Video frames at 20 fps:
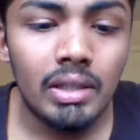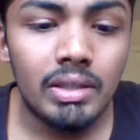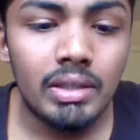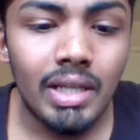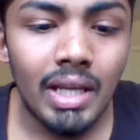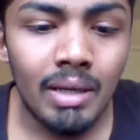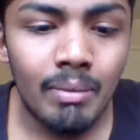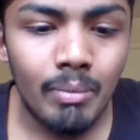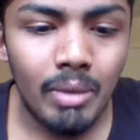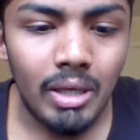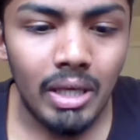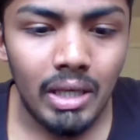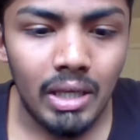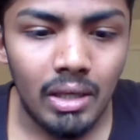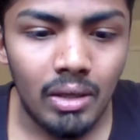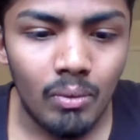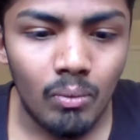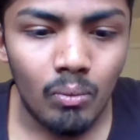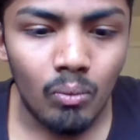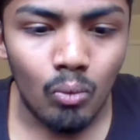Tell
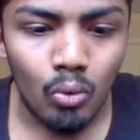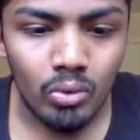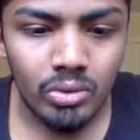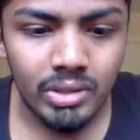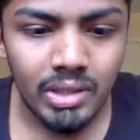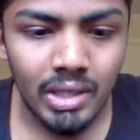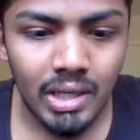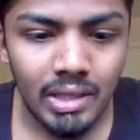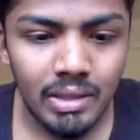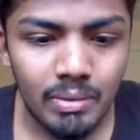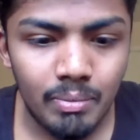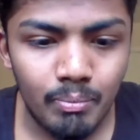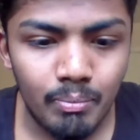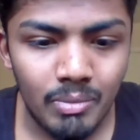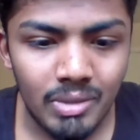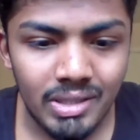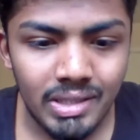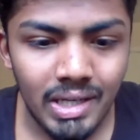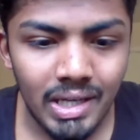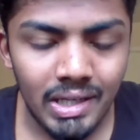me, was that
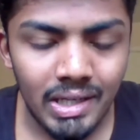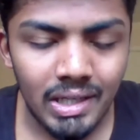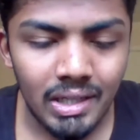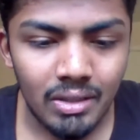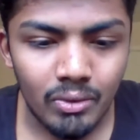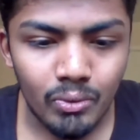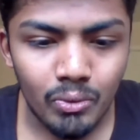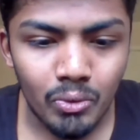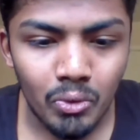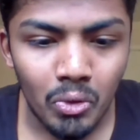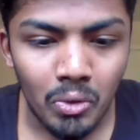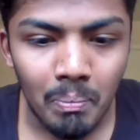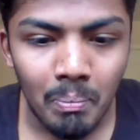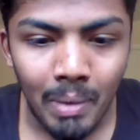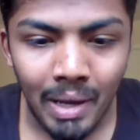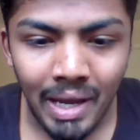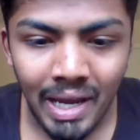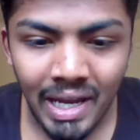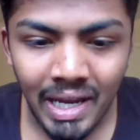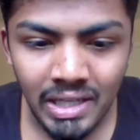mistaken Rook
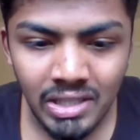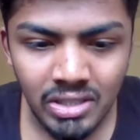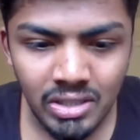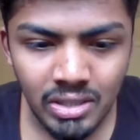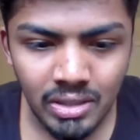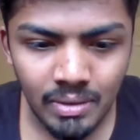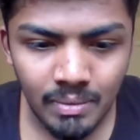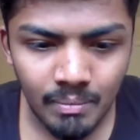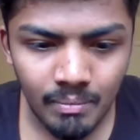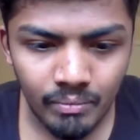Beige?